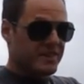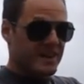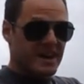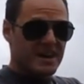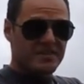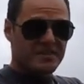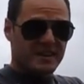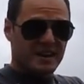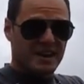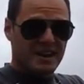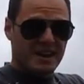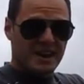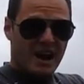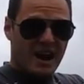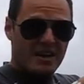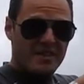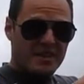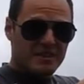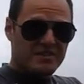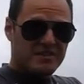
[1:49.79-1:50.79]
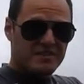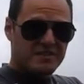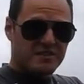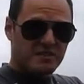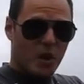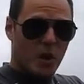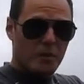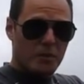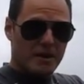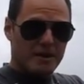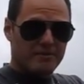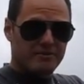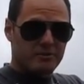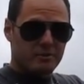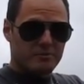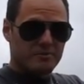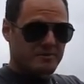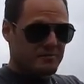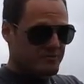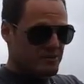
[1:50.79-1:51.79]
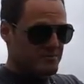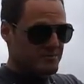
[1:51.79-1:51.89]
disc and they stop it from